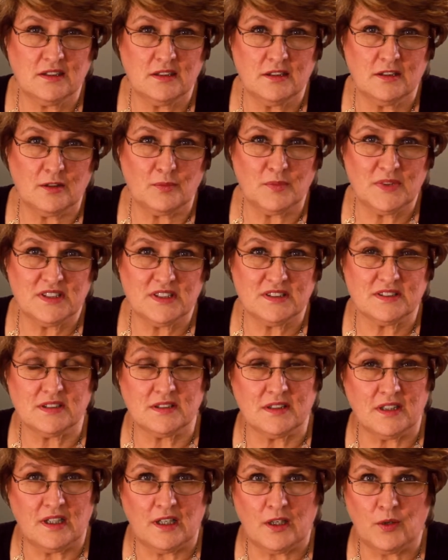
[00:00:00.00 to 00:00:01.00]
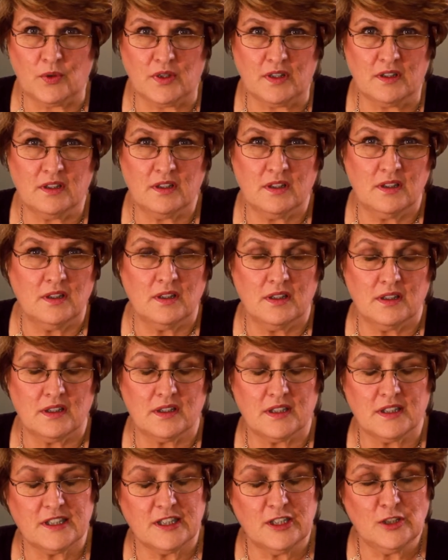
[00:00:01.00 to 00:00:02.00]
kilometers an hour
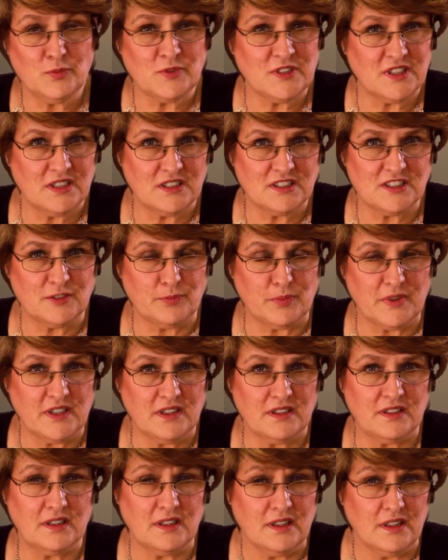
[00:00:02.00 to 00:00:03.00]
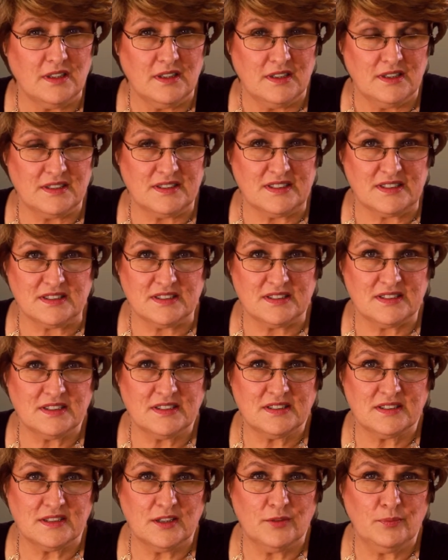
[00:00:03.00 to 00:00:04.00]
and it keeps that speed is a
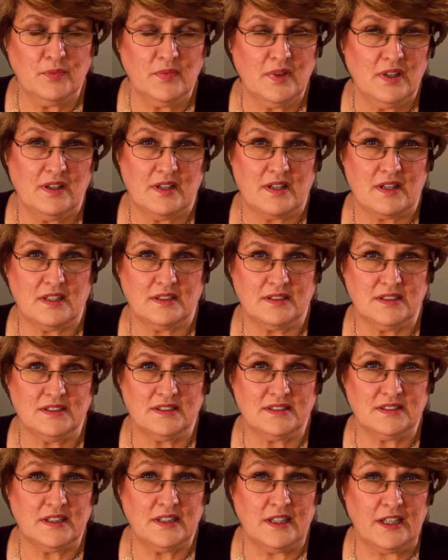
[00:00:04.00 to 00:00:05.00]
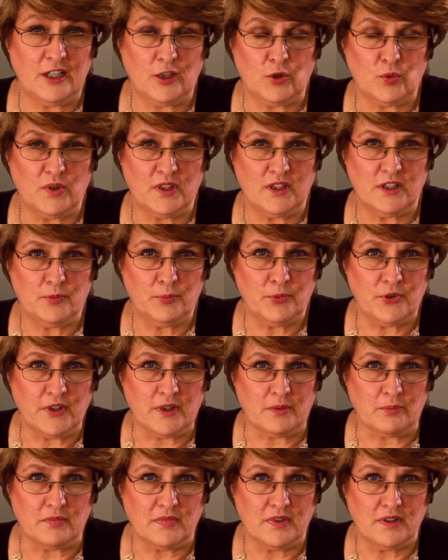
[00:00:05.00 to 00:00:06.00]
system that is in
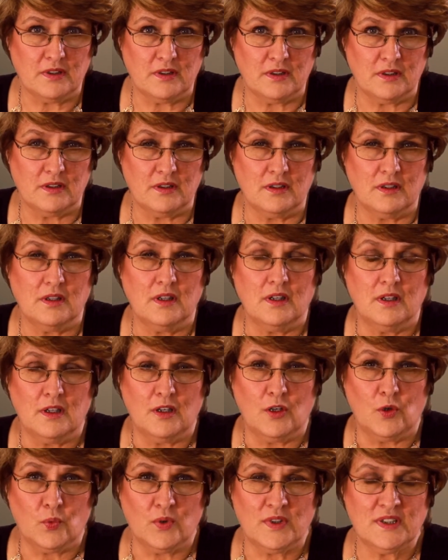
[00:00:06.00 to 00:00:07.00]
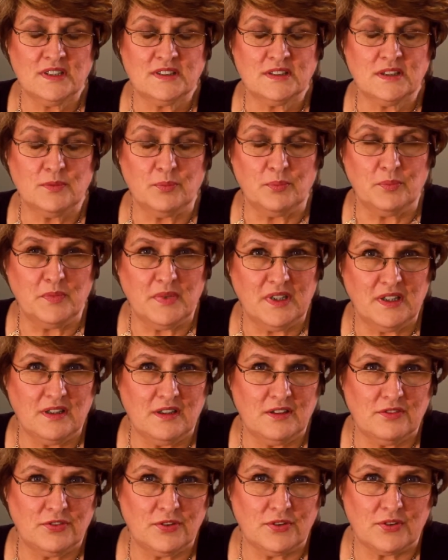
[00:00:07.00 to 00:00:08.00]
equilibrium. What does it
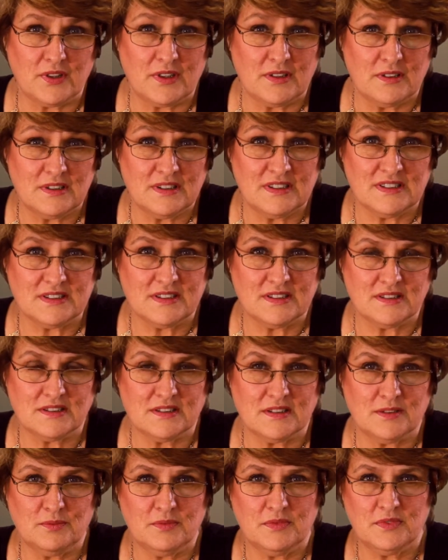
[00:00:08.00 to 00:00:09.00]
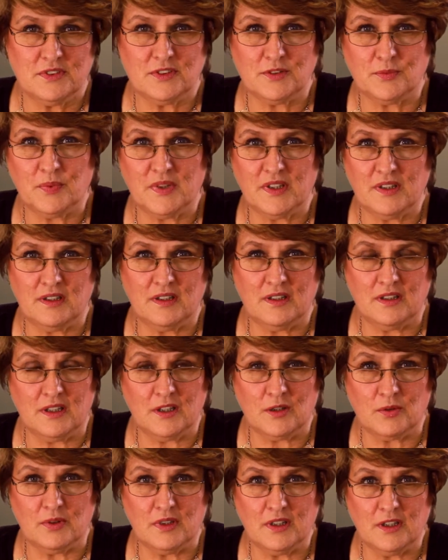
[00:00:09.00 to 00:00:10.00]
mean for a system to be in
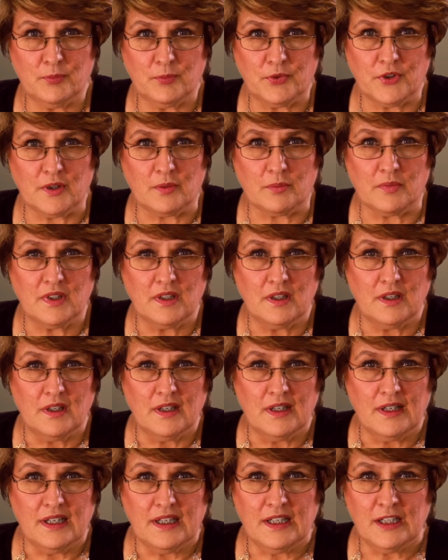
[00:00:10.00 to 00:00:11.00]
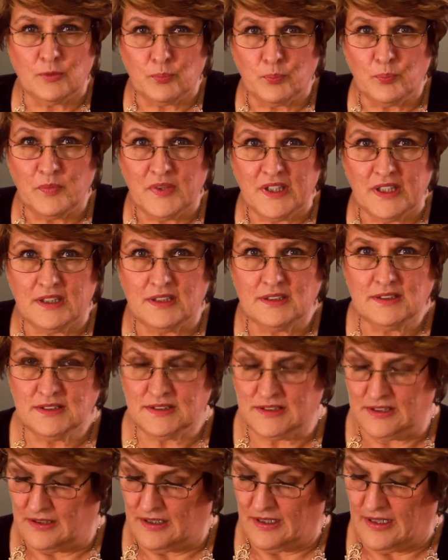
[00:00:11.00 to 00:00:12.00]
equilibrium? It
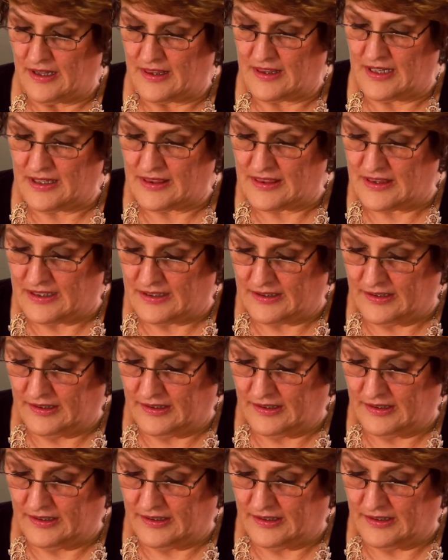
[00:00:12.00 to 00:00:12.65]
means that the